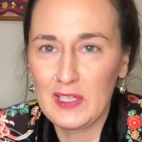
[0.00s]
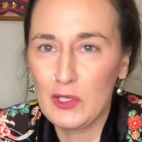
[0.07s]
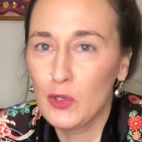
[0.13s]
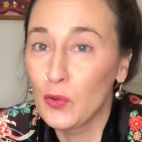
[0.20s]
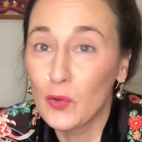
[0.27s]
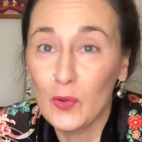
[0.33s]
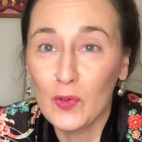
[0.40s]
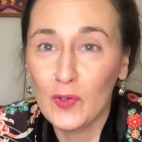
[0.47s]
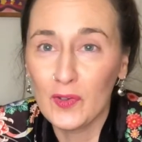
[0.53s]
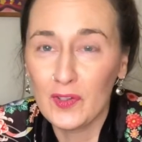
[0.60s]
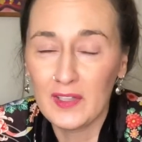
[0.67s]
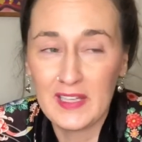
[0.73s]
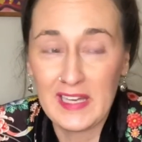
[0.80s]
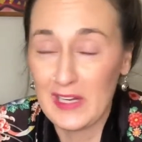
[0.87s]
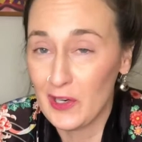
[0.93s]
cool
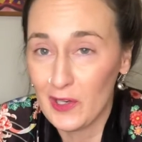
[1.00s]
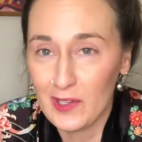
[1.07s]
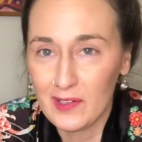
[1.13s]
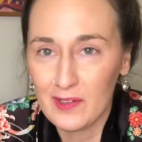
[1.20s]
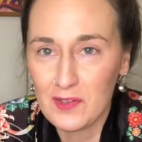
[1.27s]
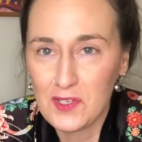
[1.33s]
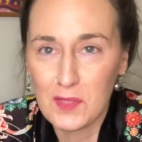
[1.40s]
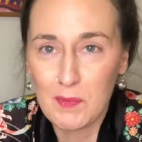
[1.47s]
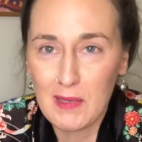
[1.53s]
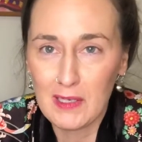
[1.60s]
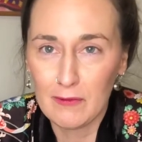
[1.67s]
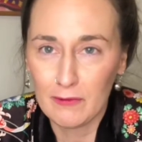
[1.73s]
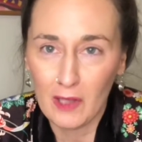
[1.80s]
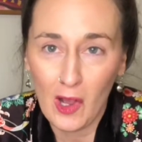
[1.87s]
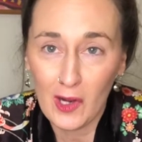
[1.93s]
gear to be a
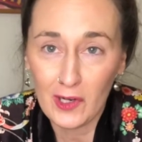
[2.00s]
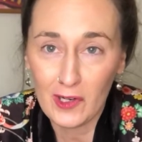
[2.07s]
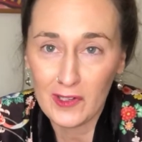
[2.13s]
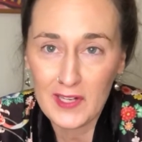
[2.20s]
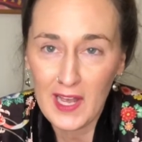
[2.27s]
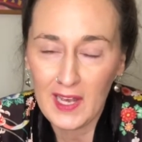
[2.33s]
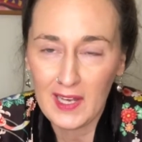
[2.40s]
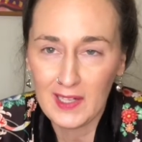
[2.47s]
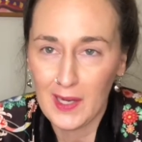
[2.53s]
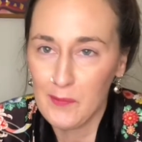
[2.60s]
vlogger yet.